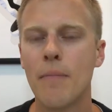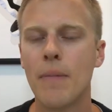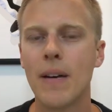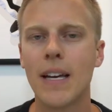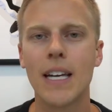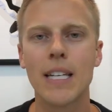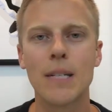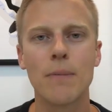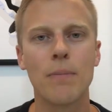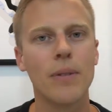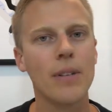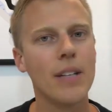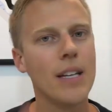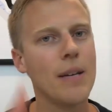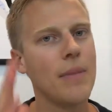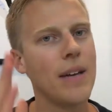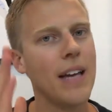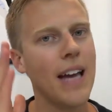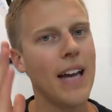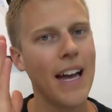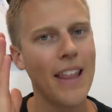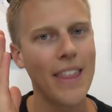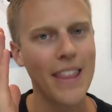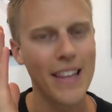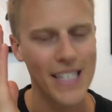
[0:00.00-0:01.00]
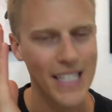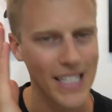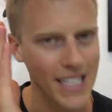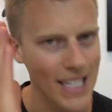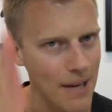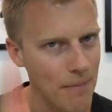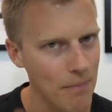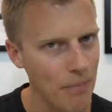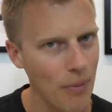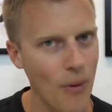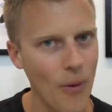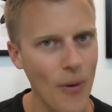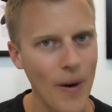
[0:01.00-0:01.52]
because believe me, at
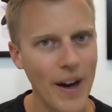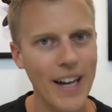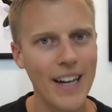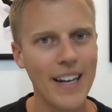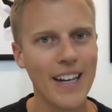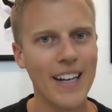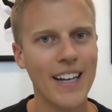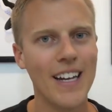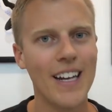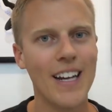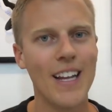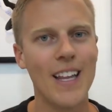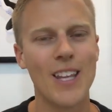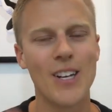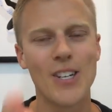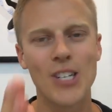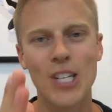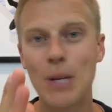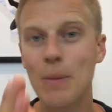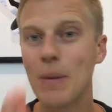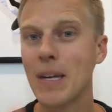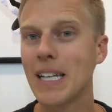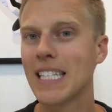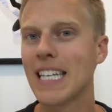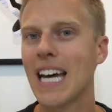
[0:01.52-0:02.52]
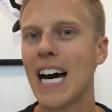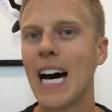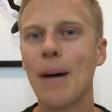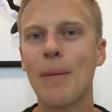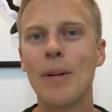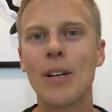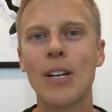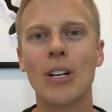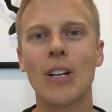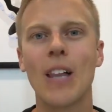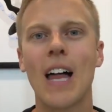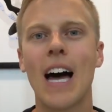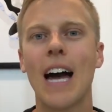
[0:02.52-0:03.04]
some point there's going to be a time
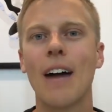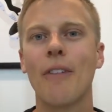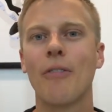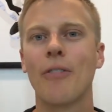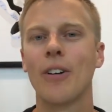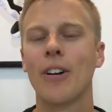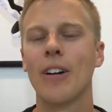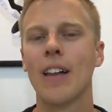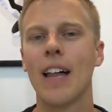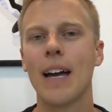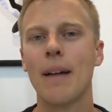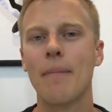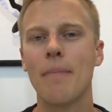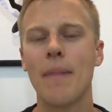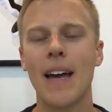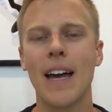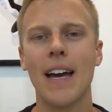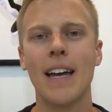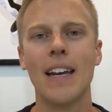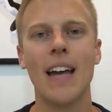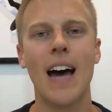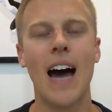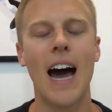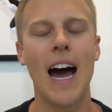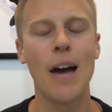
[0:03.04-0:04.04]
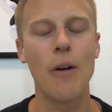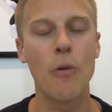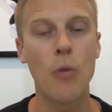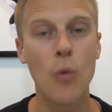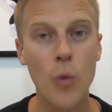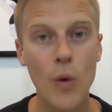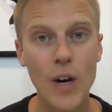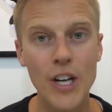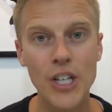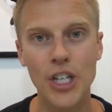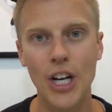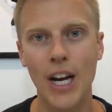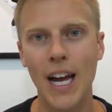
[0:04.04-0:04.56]
in your life where you're like, man, I
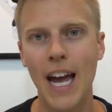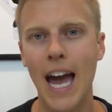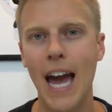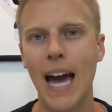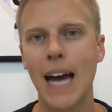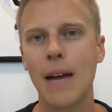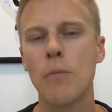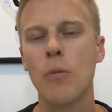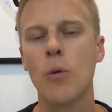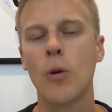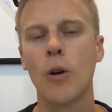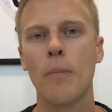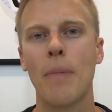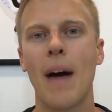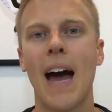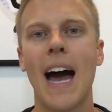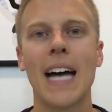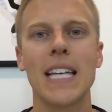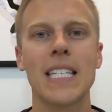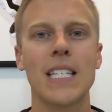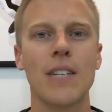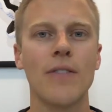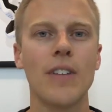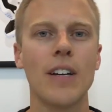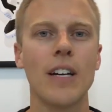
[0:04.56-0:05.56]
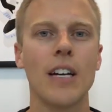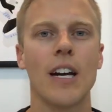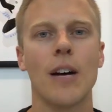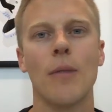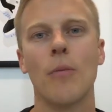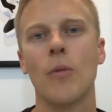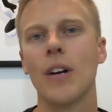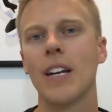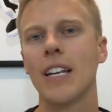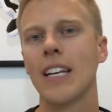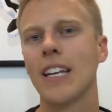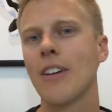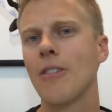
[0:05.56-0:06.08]
wish I had more passive income.
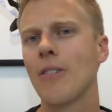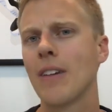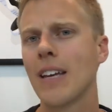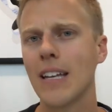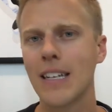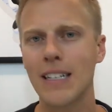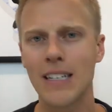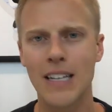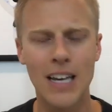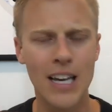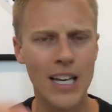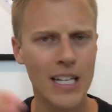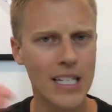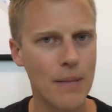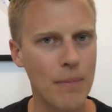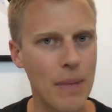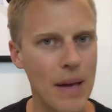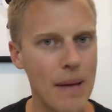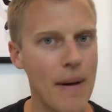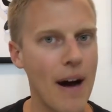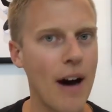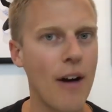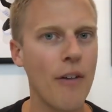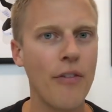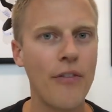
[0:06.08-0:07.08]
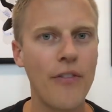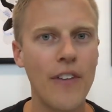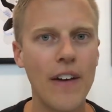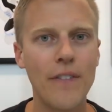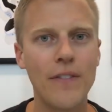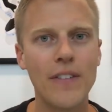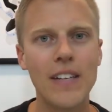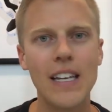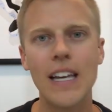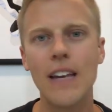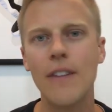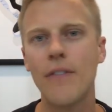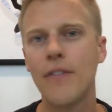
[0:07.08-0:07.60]
When you get to be about
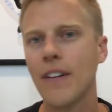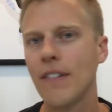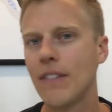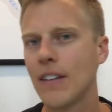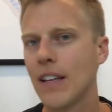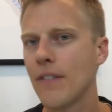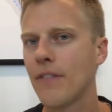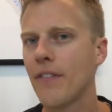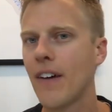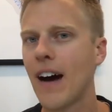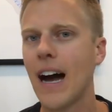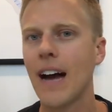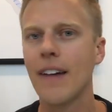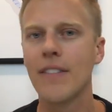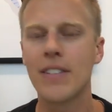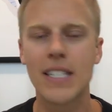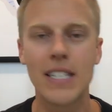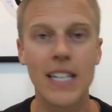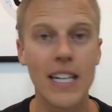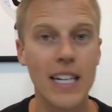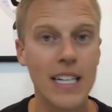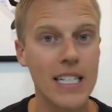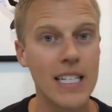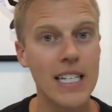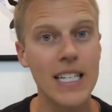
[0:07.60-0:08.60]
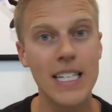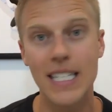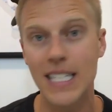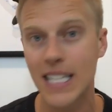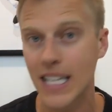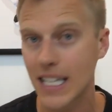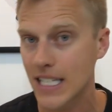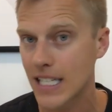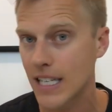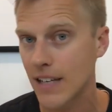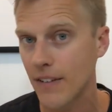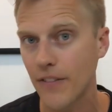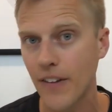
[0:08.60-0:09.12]
50, 55, 60,
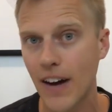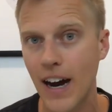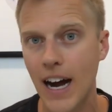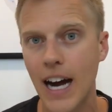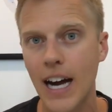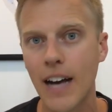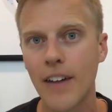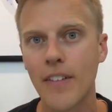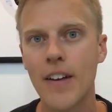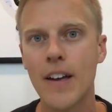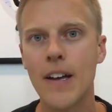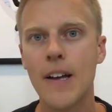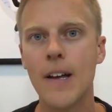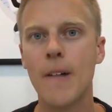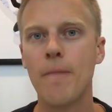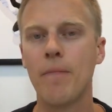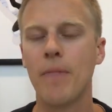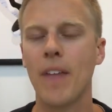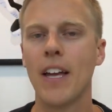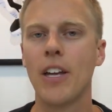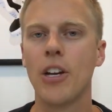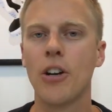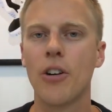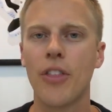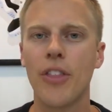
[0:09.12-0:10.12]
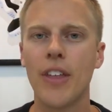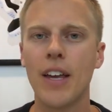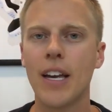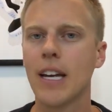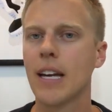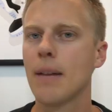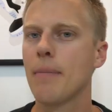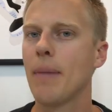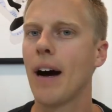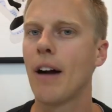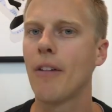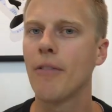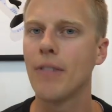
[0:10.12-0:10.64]
65, and you're
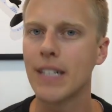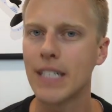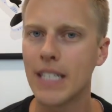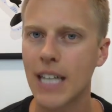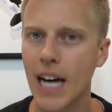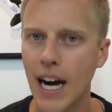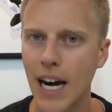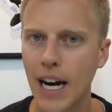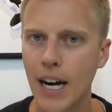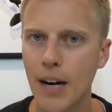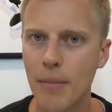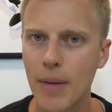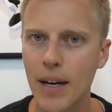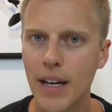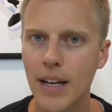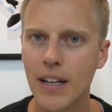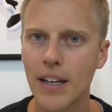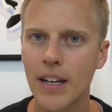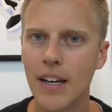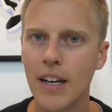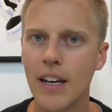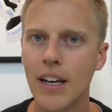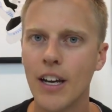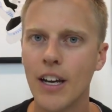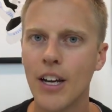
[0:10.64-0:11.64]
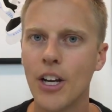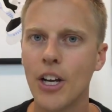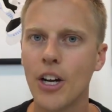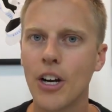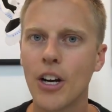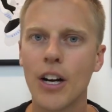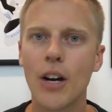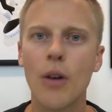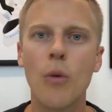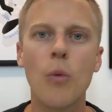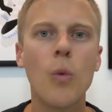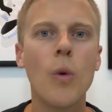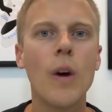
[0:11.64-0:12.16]
thinking about retirement, you're
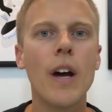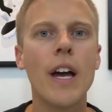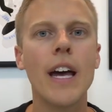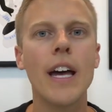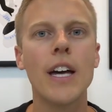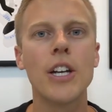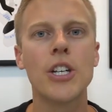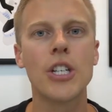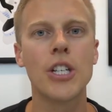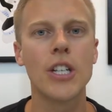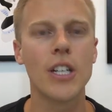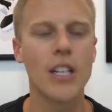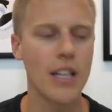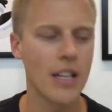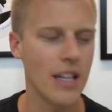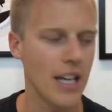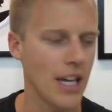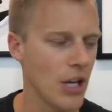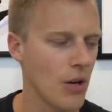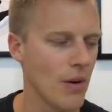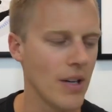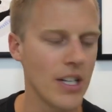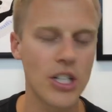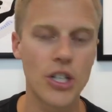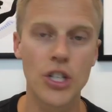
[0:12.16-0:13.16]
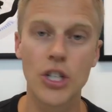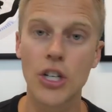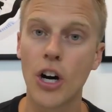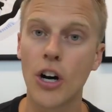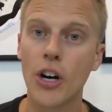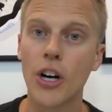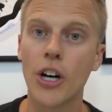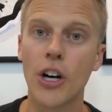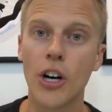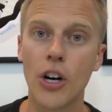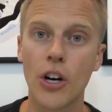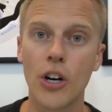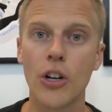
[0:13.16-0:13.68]
going to wish that you had
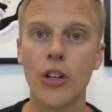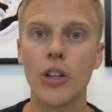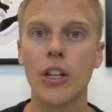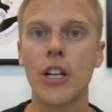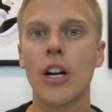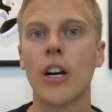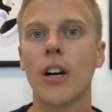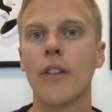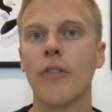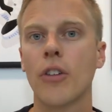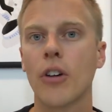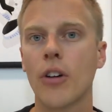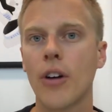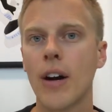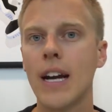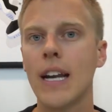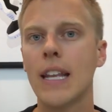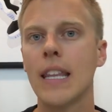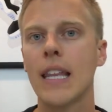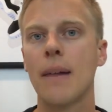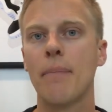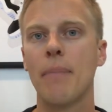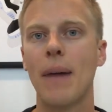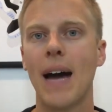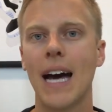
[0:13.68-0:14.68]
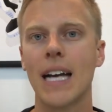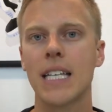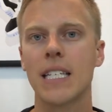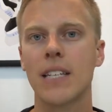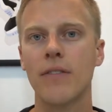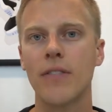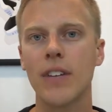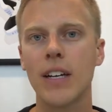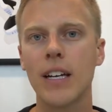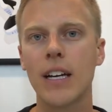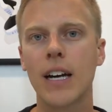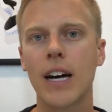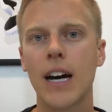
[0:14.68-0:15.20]
started earlier of creating that
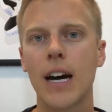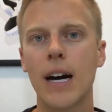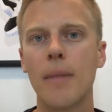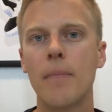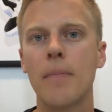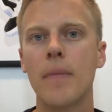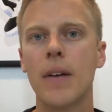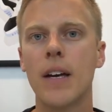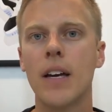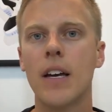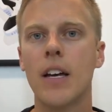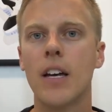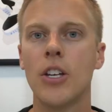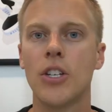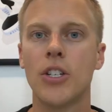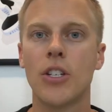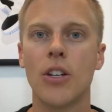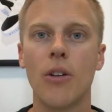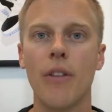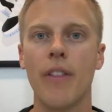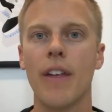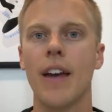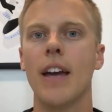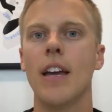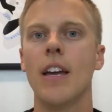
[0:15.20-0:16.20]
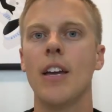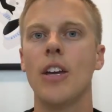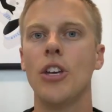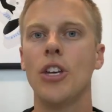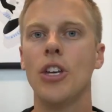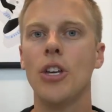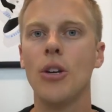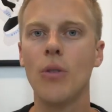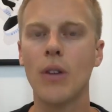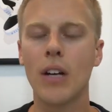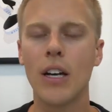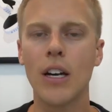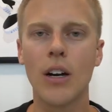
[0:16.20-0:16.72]
passive income, so that
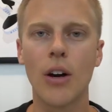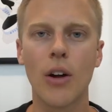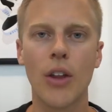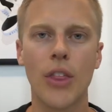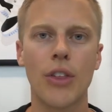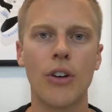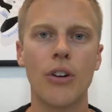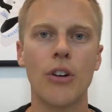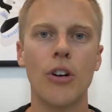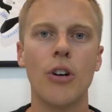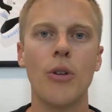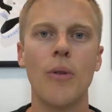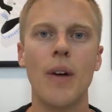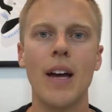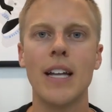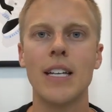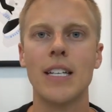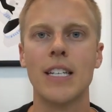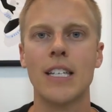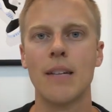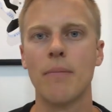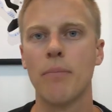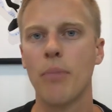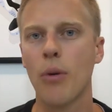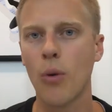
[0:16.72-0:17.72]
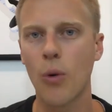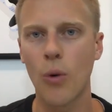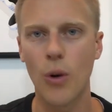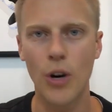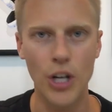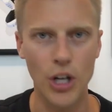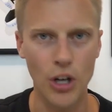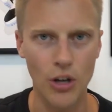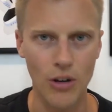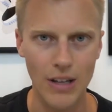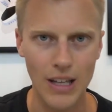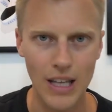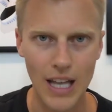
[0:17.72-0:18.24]
you can go through and
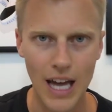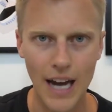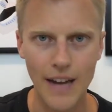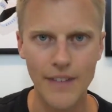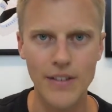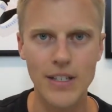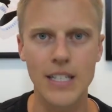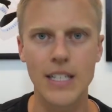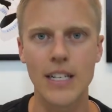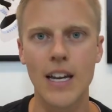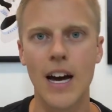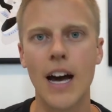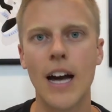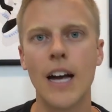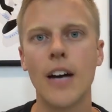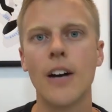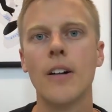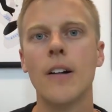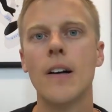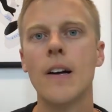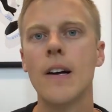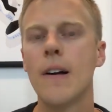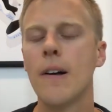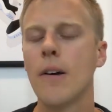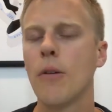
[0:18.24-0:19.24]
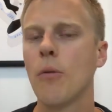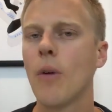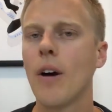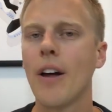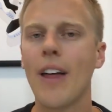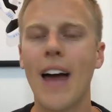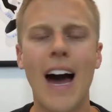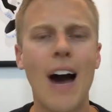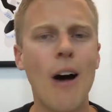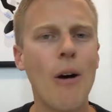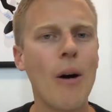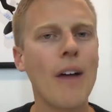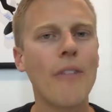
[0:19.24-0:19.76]
support your lifestyle,
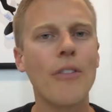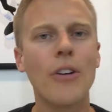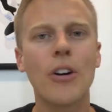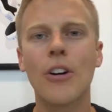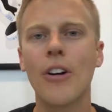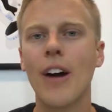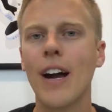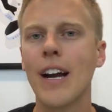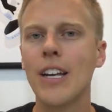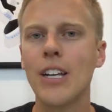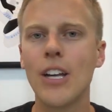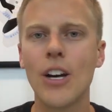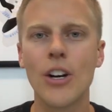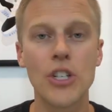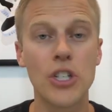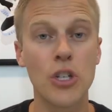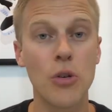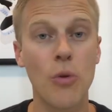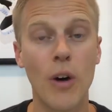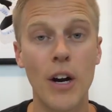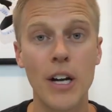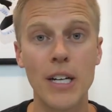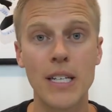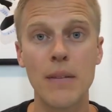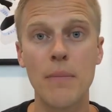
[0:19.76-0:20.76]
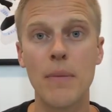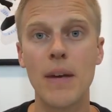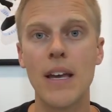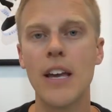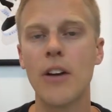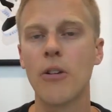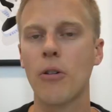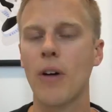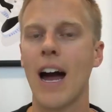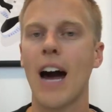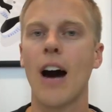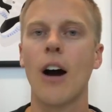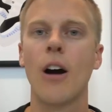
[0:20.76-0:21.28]
however grandiose you want it to
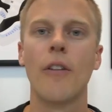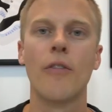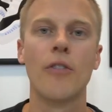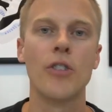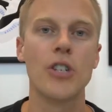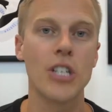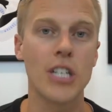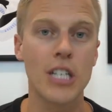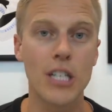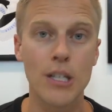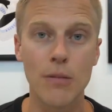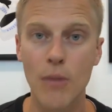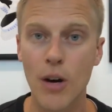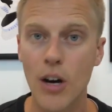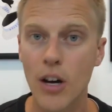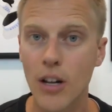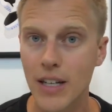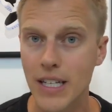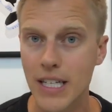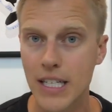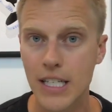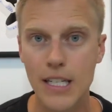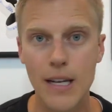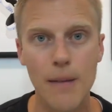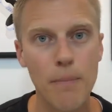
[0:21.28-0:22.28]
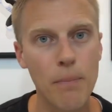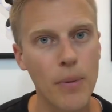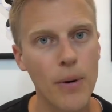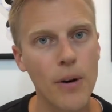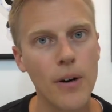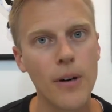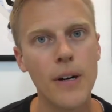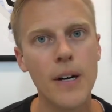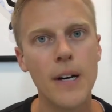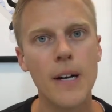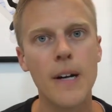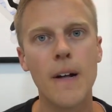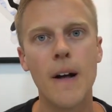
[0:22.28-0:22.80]
be, or however just small and
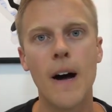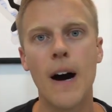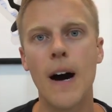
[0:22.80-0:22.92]
simple.